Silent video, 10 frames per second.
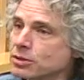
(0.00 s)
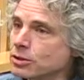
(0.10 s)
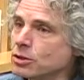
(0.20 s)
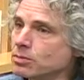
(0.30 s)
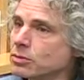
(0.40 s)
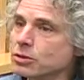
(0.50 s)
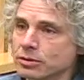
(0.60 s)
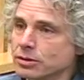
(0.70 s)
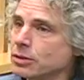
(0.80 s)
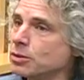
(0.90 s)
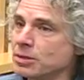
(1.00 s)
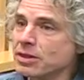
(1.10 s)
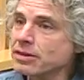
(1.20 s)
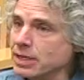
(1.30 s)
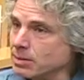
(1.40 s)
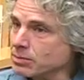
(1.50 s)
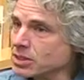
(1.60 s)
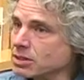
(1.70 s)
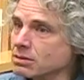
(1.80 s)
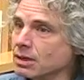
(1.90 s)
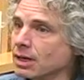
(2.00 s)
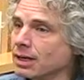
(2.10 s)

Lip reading: to certain human themes.